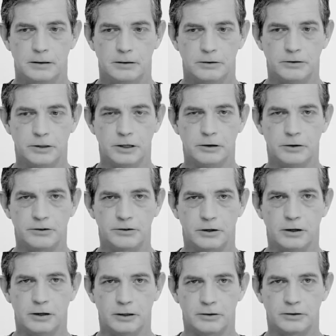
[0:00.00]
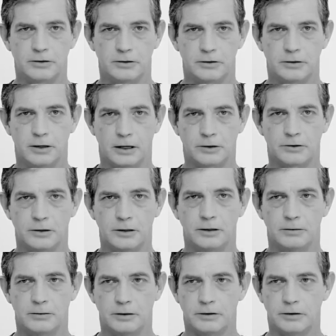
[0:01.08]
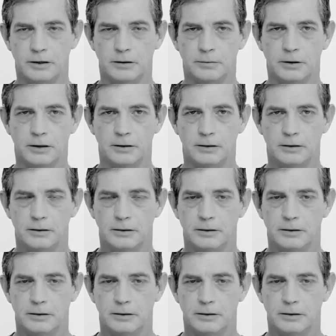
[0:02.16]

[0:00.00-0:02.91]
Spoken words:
an eerie silence, actually, when you think about it.